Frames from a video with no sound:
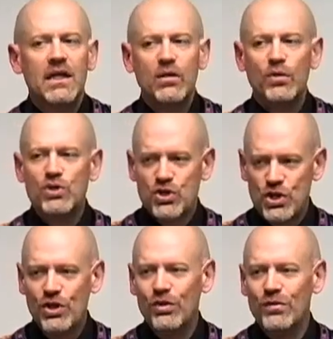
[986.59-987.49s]
He would
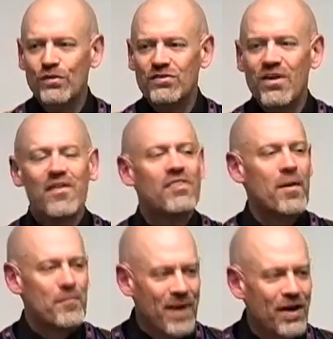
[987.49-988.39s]
choose
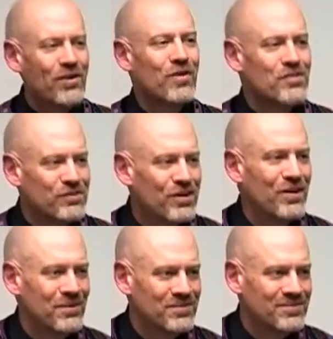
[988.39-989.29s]
the better of the
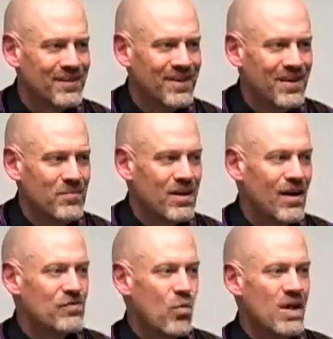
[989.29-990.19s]
two
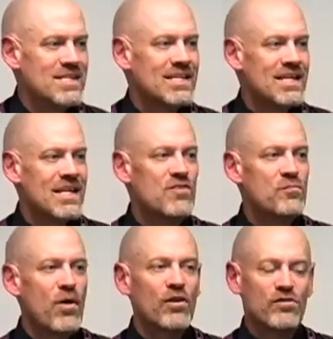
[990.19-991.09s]
because once
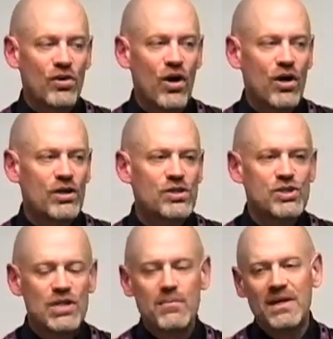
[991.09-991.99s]
Eve partook,
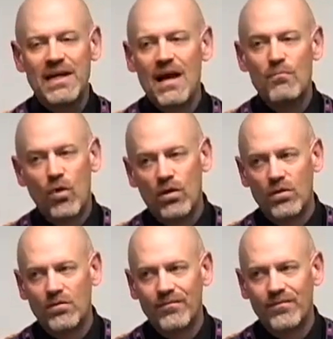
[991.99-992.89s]
she became
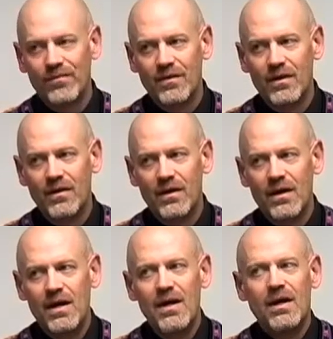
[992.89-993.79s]
mortal.
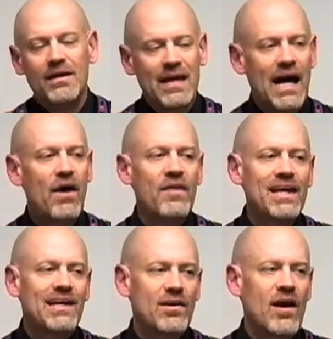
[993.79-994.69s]
Now
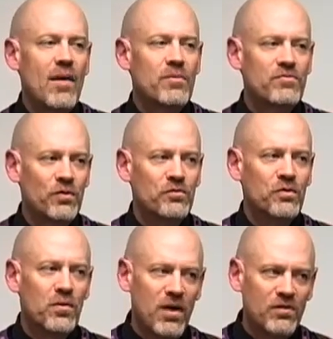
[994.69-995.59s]
they cannot be
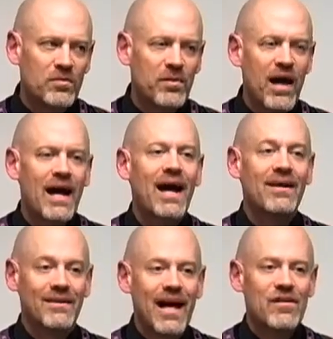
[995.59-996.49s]
fruitful and multiply
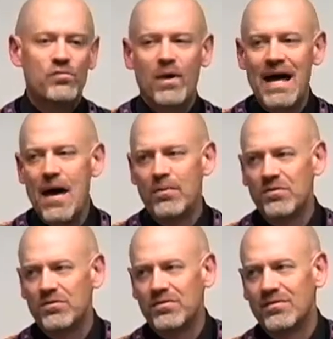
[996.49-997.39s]
unless what
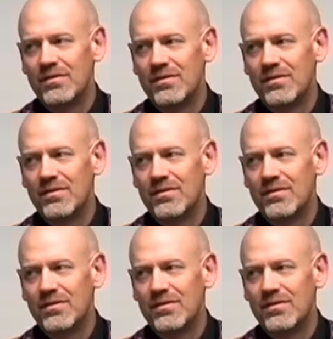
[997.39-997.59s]
happens?